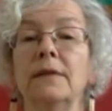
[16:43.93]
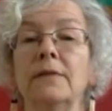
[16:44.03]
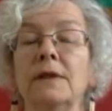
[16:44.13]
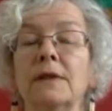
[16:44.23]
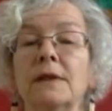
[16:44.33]

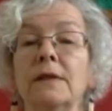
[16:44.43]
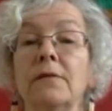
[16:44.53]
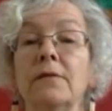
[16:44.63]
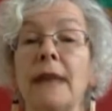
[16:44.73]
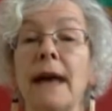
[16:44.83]
Feels a little
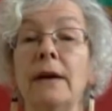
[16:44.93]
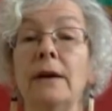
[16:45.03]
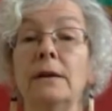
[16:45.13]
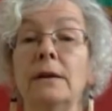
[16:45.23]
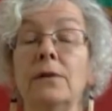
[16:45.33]
flatter
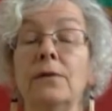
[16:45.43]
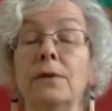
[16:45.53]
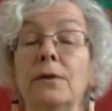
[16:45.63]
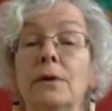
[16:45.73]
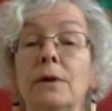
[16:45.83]
to the
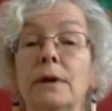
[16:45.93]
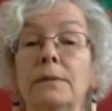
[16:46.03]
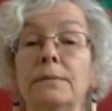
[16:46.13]
floor.